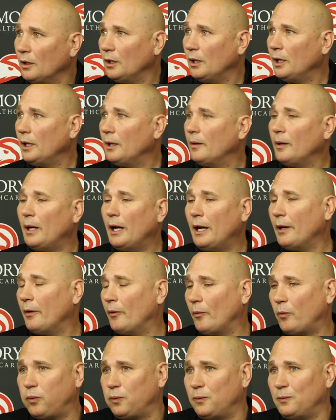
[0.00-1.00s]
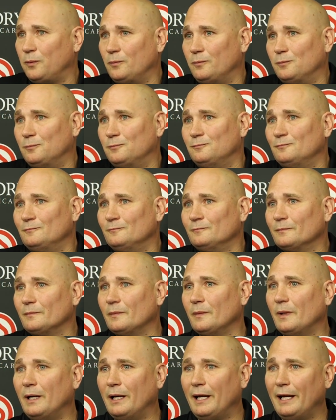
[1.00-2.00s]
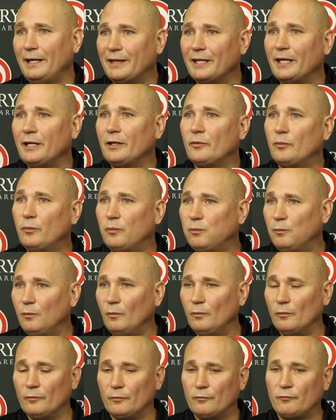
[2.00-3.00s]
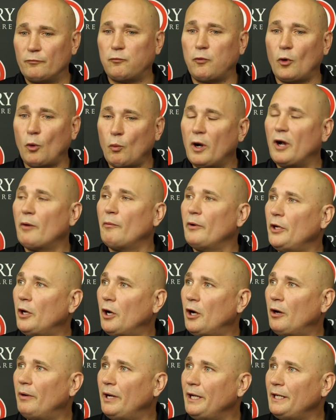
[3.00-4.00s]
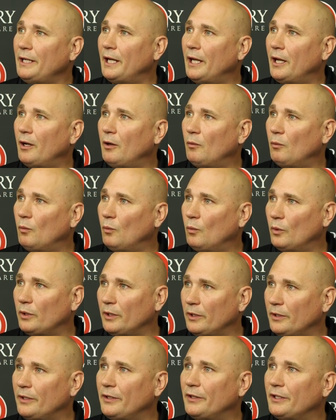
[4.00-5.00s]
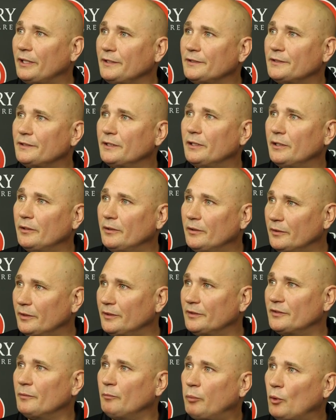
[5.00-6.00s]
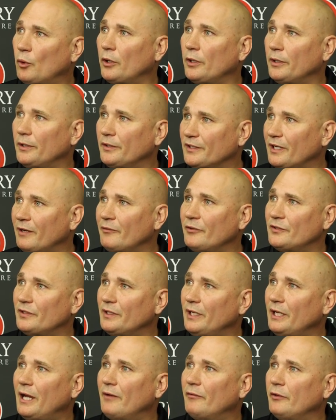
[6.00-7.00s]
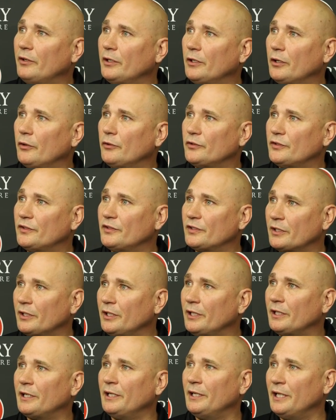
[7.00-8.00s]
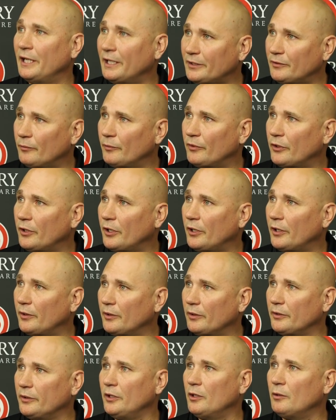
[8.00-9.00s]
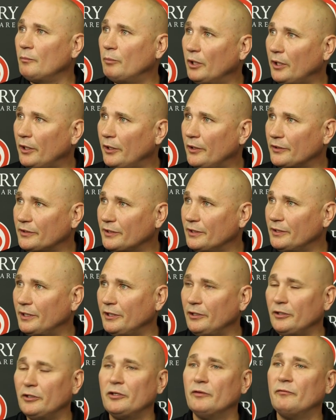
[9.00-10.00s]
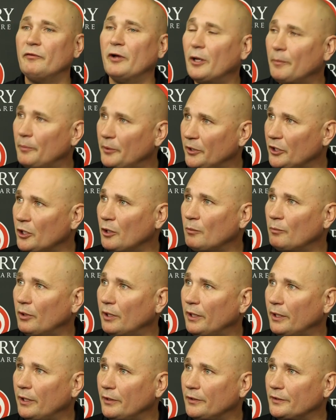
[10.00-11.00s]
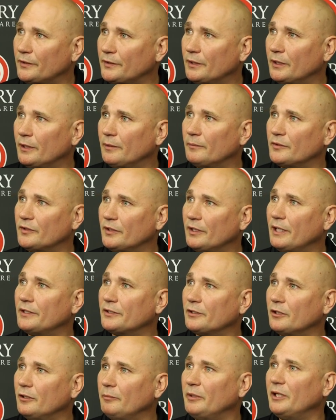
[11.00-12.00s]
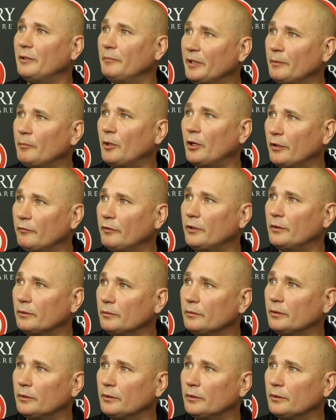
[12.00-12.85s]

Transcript: I think for where we are right now, one of the things that is important is obviously having a coach that's going to connect with our young players, continue to develop our young players. So that's going to be a big part of it.